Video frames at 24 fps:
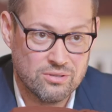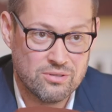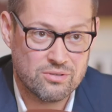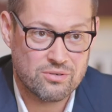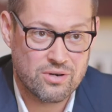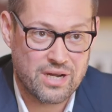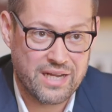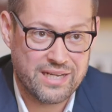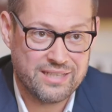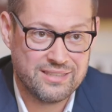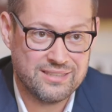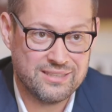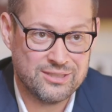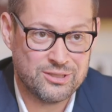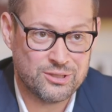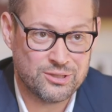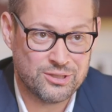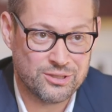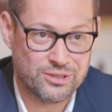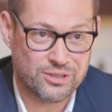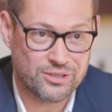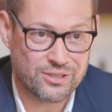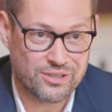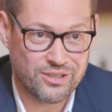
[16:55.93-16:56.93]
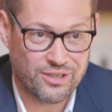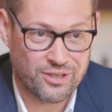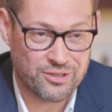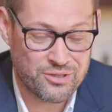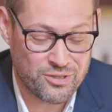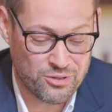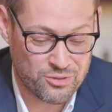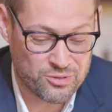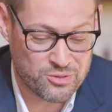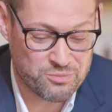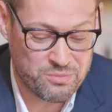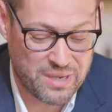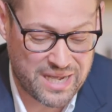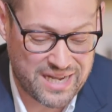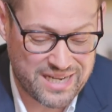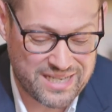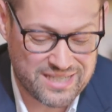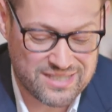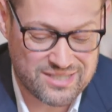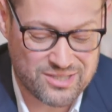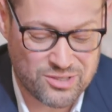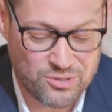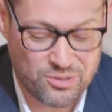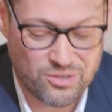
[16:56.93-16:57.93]
on a ride this year on those
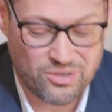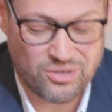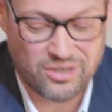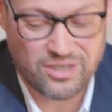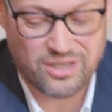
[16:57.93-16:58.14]
bikes. So